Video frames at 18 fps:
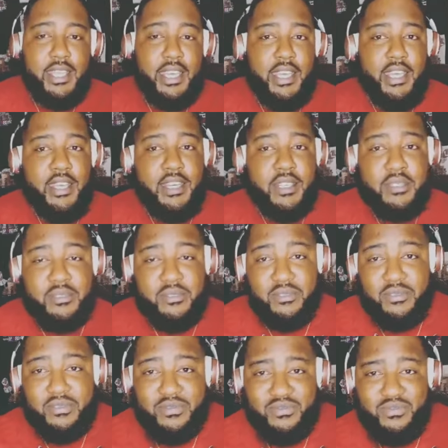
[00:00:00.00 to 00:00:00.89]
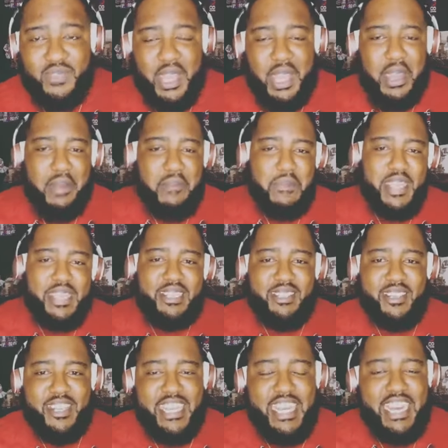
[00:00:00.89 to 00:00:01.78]
Yeah.
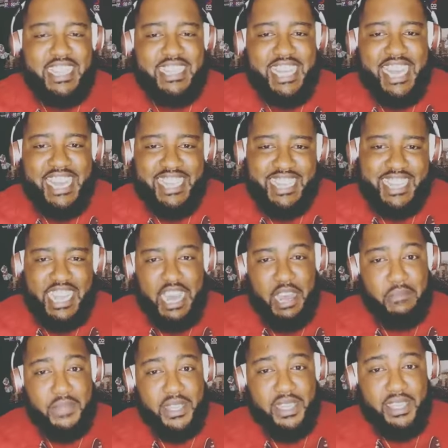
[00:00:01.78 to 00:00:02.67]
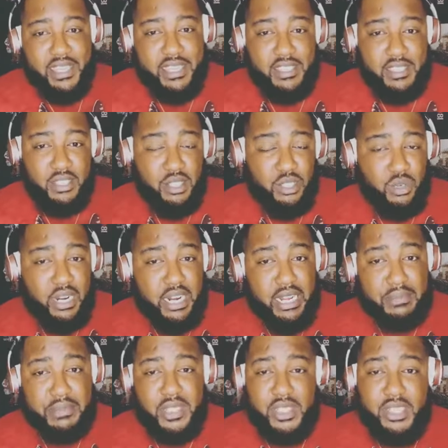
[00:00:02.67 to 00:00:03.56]
Make sure y'all like, comment, and
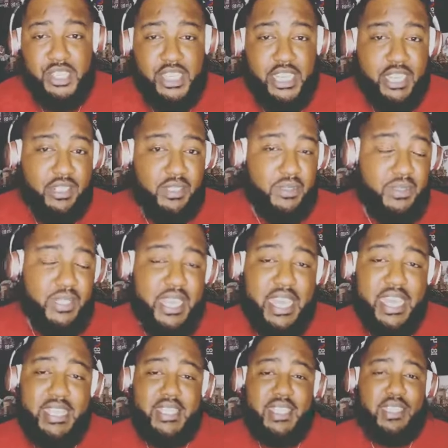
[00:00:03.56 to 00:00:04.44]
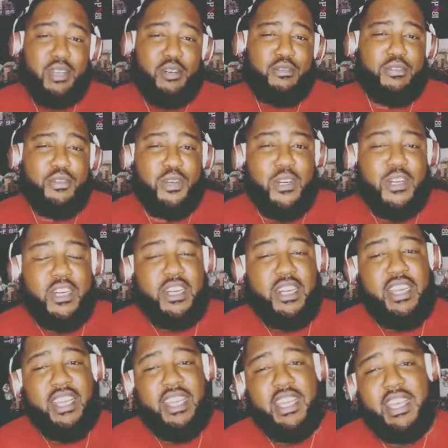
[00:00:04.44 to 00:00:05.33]
subscribe to the channel, the
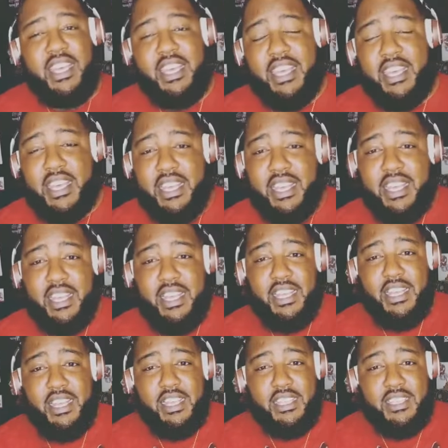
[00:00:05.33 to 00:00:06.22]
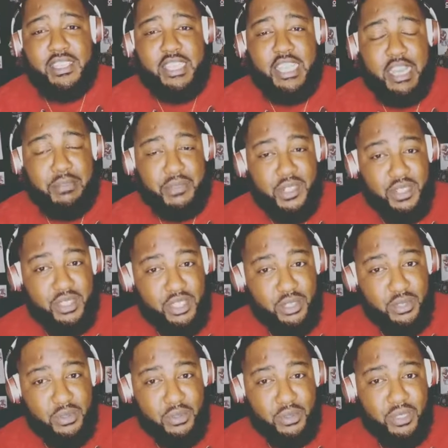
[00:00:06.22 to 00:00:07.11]
1804 Chapter
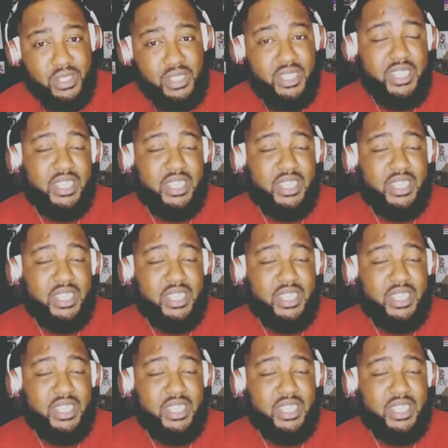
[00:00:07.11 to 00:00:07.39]
2.